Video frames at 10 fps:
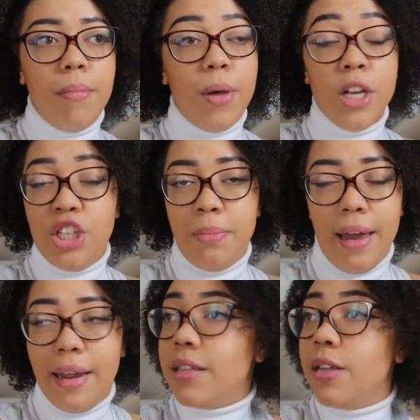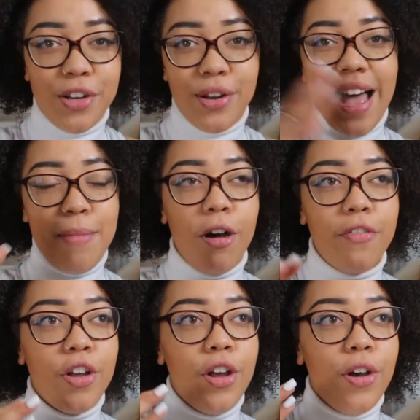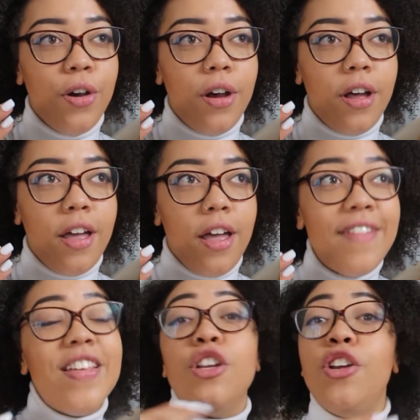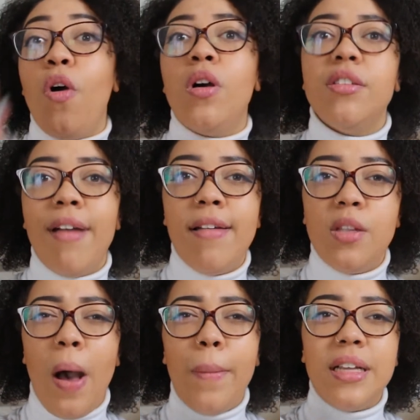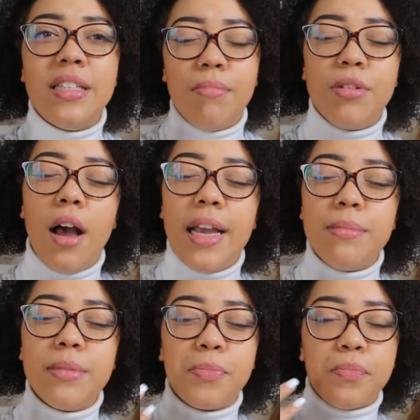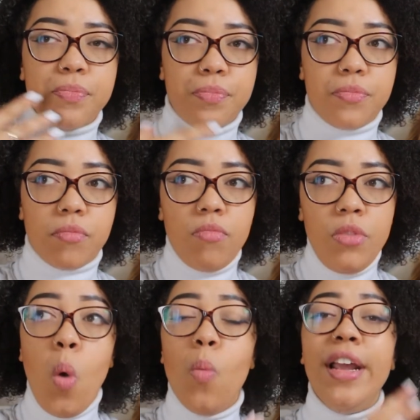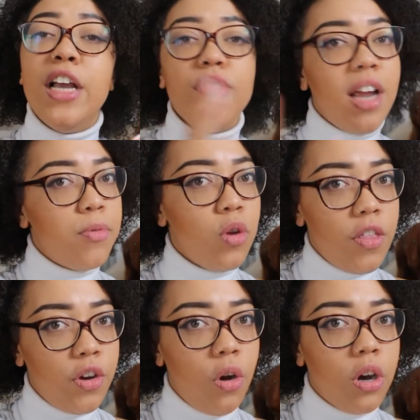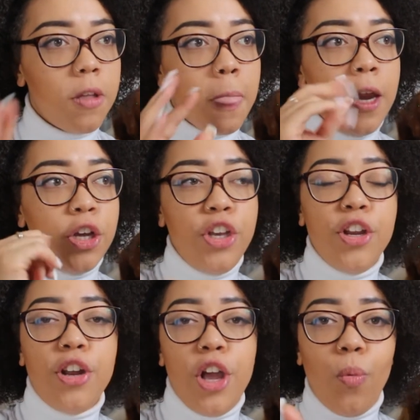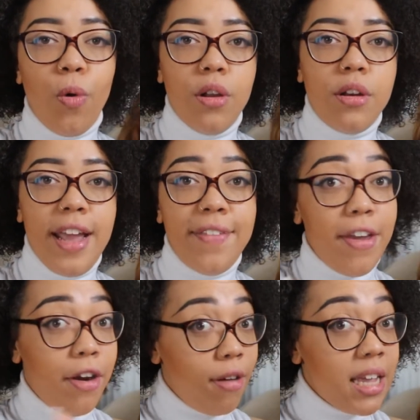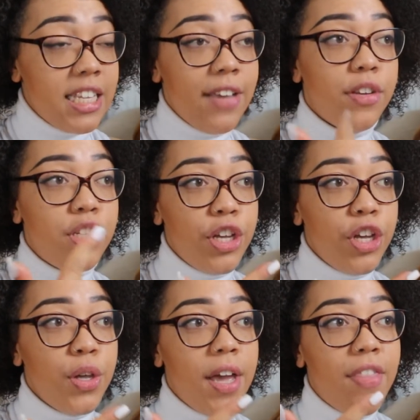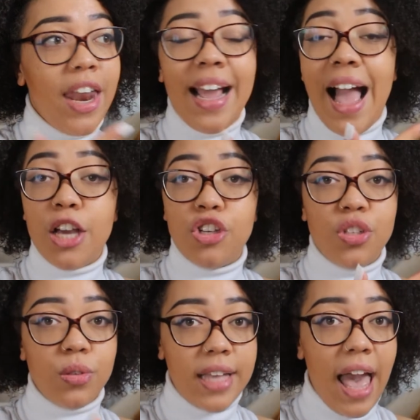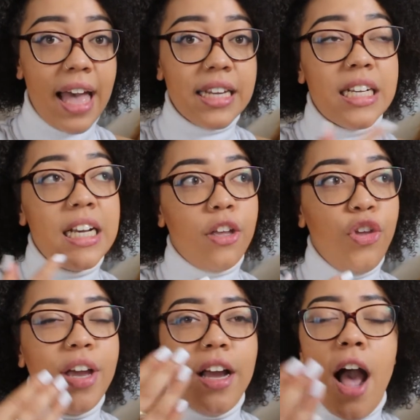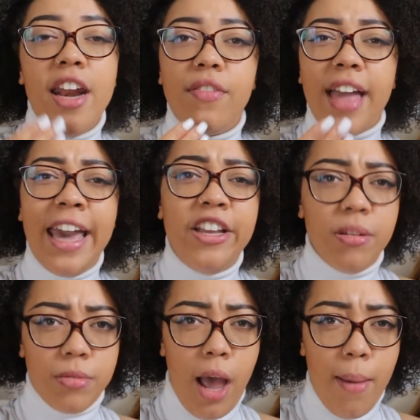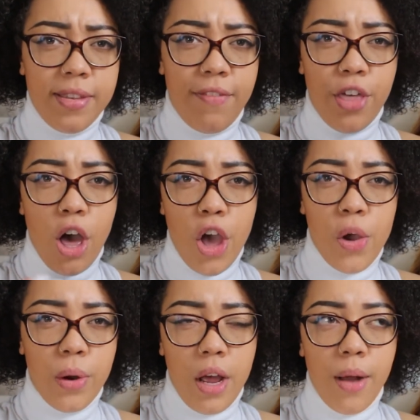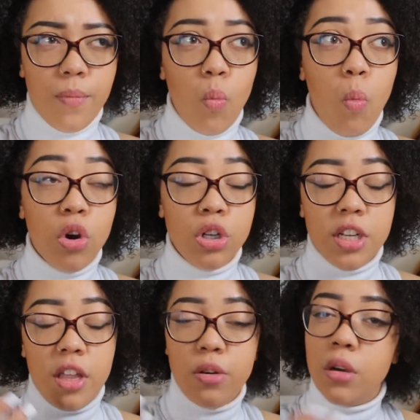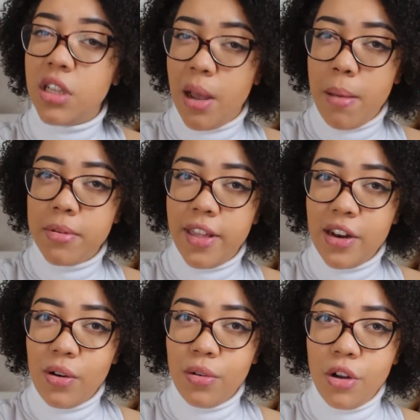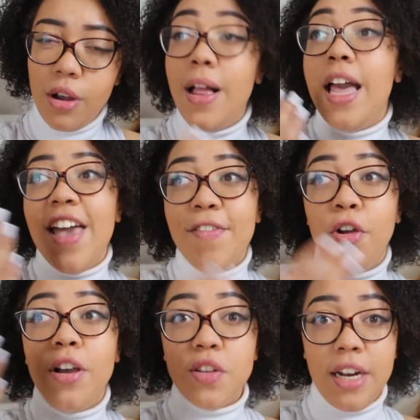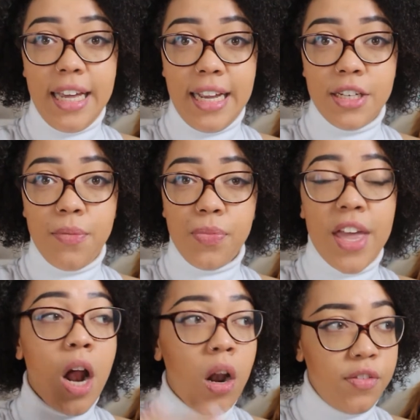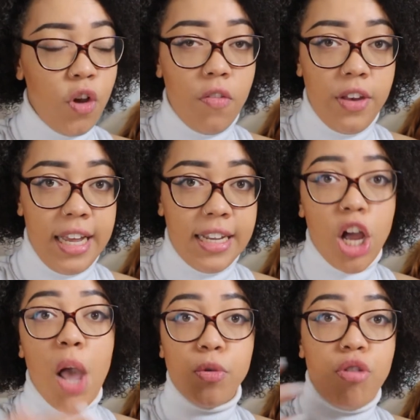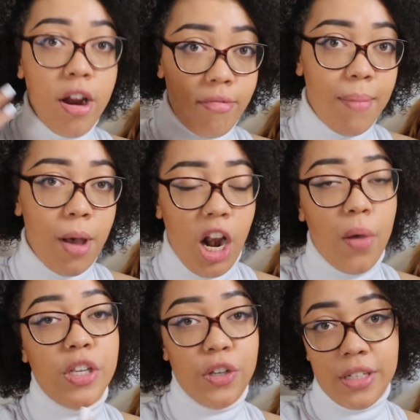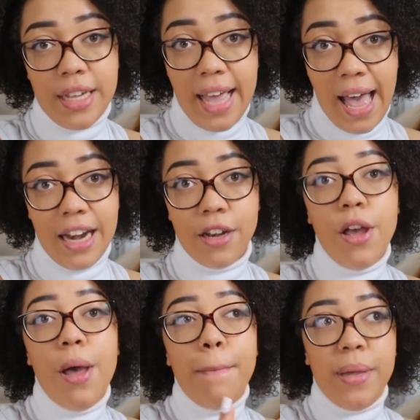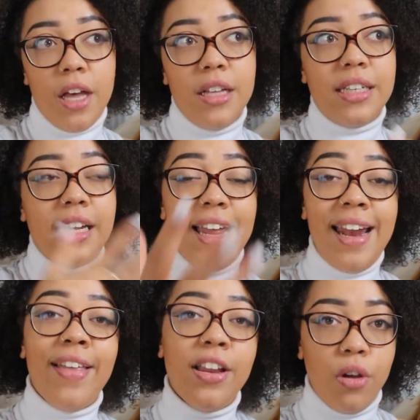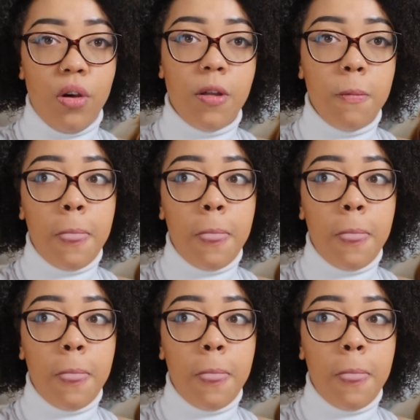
but she panics. I do let him off if there's no dogs around as well, because sometimes when he goes running up to another dog, you don't know, one, if they're aggressive, two, if they're like anxious or scared. You can kind of gauge sometimes if the owner wants another dog to come up to their dog or not. If a dog is on a lead and Arlo's not off the lead, I will try and grab Arlo as soon as I can, because clearly that dog